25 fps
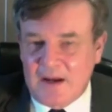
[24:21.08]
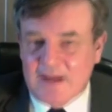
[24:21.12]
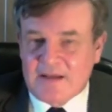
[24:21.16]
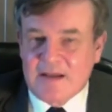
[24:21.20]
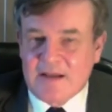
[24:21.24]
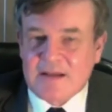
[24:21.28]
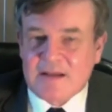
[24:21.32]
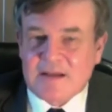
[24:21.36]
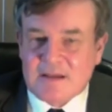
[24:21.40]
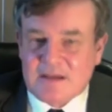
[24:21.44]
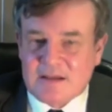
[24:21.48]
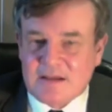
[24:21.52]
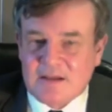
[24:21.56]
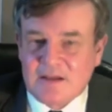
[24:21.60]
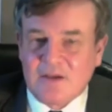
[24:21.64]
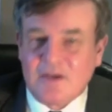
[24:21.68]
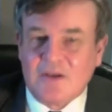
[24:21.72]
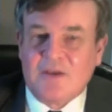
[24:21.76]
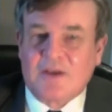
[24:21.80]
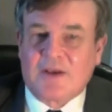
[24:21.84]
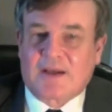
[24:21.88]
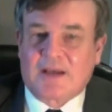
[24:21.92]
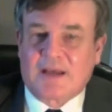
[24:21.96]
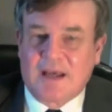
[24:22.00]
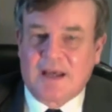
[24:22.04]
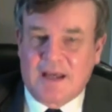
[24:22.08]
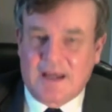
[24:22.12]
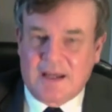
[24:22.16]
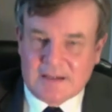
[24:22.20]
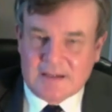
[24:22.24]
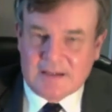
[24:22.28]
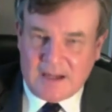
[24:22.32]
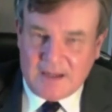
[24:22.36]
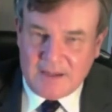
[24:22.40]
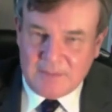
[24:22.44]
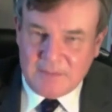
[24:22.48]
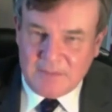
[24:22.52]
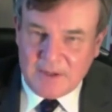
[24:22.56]
it is still the case,
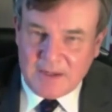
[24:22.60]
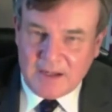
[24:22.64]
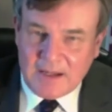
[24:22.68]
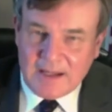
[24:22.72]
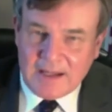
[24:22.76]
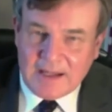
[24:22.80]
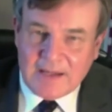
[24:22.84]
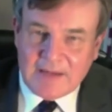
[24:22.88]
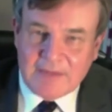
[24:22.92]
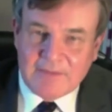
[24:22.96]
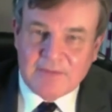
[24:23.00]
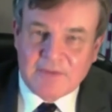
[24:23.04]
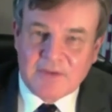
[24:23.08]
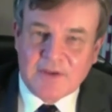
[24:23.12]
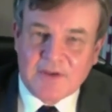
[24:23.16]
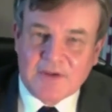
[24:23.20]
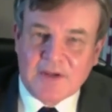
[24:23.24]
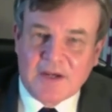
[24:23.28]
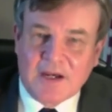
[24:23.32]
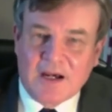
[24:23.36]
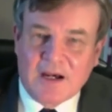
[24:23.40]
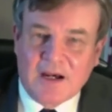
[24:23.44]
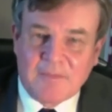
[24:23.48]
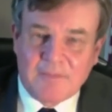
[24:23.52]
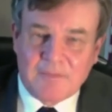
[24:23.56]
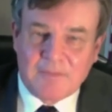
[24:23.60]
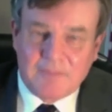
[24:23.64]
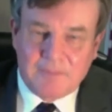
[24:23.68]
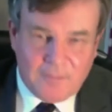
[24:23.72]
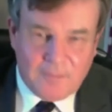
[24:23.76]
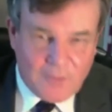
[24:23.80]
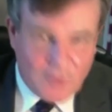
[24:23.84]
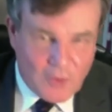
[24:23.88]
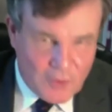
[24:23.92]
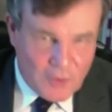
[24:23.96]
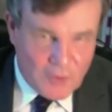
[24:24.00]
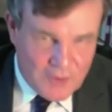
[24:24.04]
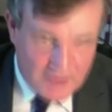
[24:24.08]
I believe, that our
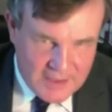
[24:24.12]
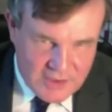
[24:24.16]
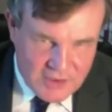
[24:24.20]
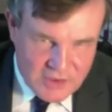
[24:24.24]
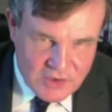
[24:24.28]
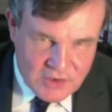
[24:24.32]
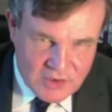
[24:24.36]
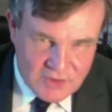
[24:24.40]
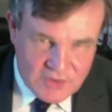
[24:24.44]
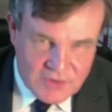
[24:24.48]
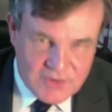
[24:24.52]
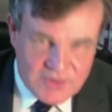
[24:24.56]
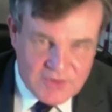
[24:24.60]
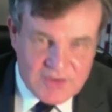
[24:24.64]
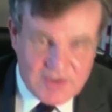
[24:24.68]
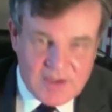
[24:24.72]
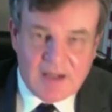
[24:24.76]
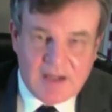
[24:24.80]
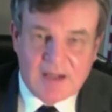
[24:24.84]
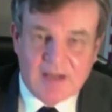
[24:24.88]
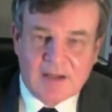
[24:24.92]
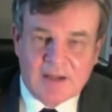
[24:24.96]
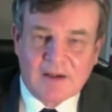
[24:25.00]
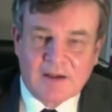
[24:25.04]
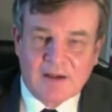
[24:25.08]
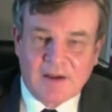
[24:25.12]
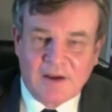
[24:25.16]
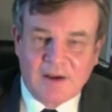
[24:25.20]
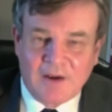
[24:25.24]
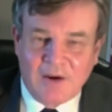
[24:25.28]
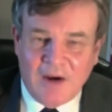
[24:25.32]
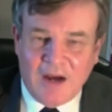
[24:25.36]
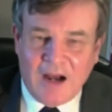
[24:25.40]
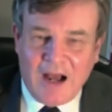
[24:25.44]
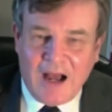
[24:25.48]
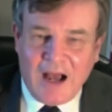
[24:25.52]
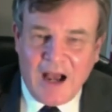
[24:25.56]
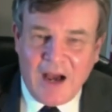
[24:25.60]
four nations,
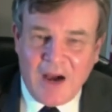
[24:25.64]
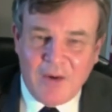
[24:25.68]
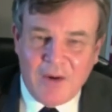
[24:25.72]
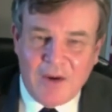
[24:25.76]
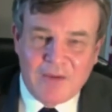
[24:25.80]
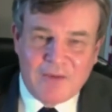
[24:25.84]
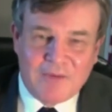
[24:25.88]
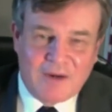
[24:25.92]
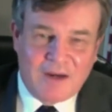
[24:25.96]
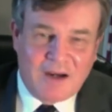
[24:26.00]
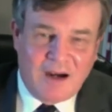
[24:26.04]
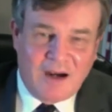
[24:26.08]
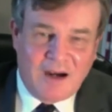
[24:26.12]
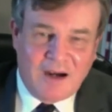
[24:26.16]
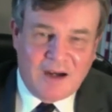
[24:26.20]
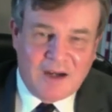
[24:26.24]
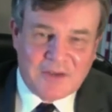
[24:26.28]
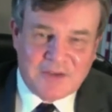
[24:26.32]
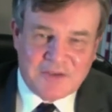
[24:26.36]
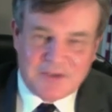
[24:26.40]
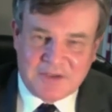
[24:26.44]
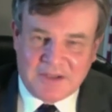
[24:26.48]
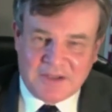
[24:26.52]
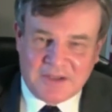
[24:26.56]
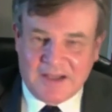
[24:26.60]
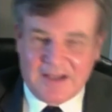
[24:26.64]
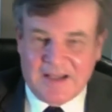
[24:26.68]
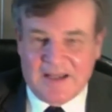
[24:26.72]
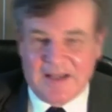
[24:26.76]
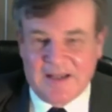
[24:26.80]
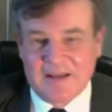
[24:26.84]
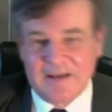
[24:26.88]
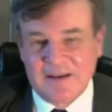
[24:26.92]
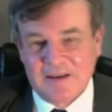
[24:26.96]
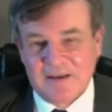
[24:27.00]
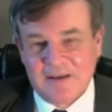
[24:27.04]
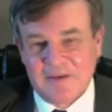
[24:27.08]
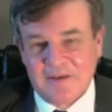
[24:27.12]
however
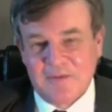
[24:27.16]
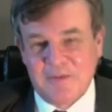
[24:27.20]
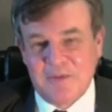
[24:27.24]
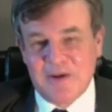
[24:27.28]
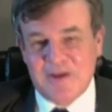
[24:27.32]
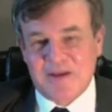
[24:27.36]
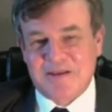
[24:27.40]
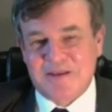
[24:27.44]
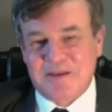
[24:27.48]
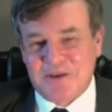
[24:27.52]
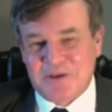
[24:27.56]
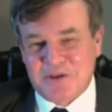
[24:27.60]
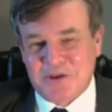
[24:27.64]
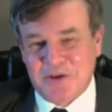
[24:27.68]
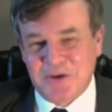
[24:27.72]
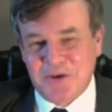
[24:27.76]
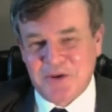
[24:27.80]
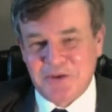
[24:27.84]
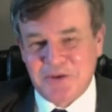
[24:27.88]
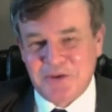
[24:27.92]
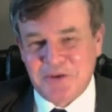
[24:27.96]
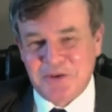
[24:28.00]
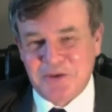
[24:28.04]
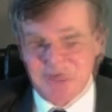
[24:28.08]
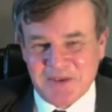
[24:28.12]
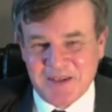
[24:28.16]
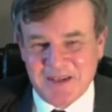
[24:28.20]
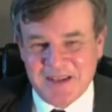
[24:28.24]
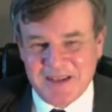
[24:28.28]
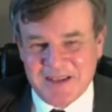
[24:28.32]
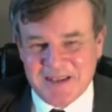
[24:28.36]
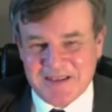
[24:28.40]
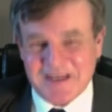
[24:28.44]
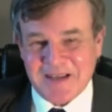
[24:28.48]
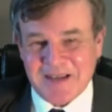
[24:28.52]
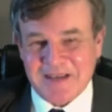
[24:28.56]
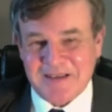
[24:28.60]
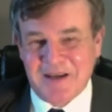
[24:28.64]
ardently Mr. Johnson
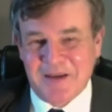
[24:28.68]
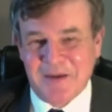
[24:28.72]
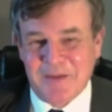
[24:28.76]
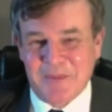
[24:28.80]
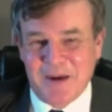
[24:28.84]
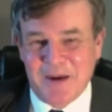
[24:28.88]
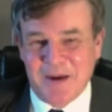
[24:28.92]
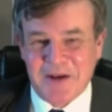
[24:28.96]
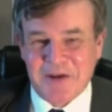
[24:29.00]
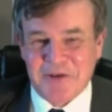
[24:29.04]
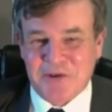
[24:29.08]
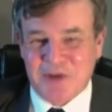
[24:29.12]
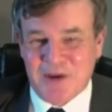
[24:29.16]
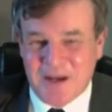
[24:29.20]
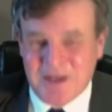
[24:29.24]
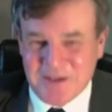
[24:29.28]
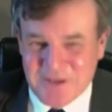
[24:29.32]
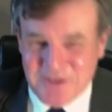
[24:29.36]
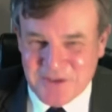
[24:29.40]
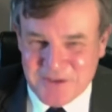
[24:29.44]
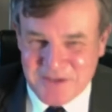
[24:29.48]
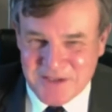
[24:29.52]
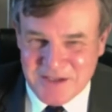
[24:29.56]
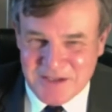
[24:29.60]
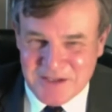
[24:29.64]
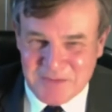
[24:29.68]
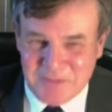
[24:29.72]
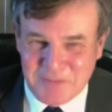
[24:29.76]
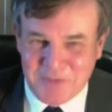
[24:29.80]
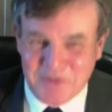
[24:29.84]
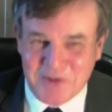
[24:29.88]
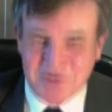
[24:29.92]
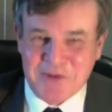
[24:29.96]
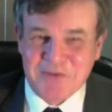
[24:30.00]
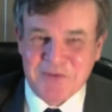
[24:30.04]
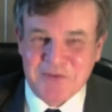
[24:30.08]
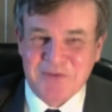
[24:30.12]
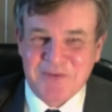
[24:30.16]
is setting about trying to
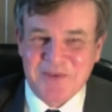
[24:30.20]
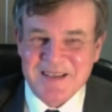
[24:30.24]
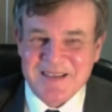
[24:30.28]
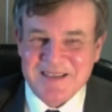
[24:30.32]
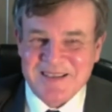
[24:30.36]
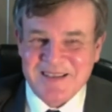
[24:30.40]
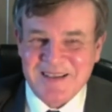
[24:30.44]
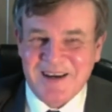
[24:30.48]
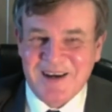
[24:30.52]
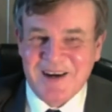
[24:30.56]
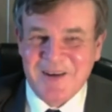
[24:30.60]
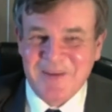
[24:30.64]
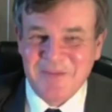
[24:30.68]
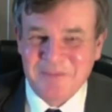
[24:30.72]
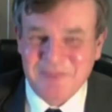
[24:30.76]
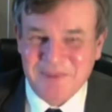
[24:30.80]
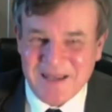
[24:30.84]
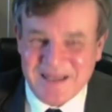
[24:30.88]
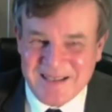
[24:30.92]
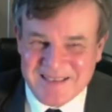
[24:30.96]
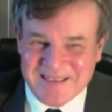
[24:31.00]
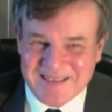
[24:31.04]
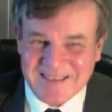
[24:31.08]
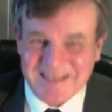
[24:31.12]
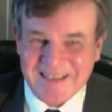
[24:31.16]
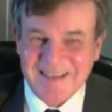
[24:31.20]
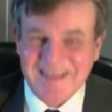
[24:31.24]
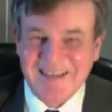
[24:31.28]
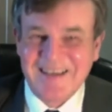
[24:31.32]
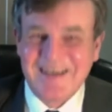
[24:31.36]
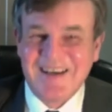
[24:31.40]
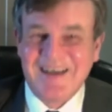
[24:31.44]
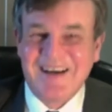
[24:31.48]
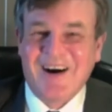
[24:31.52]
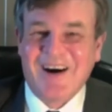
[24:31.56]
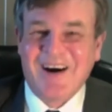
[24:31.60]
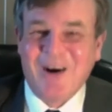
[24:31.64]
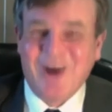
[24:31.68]
disprove this, are better
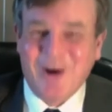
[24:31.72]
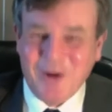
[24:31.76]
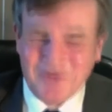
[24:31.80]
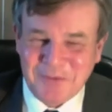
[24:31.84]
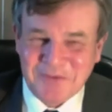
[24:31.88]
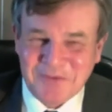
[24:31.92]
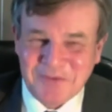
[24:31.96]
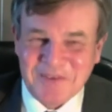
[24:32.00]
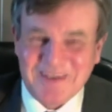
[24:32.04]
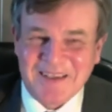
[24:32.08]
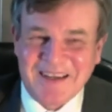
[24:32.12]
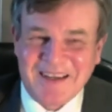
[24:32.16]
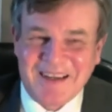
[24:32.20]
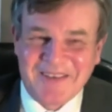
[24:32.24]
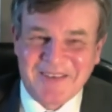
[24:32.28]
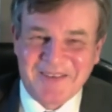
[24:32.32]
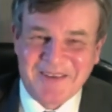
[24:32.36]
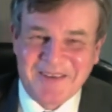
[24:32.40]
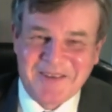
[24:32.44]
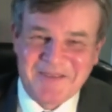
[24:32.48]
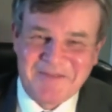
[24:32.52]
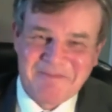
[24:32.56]
off together.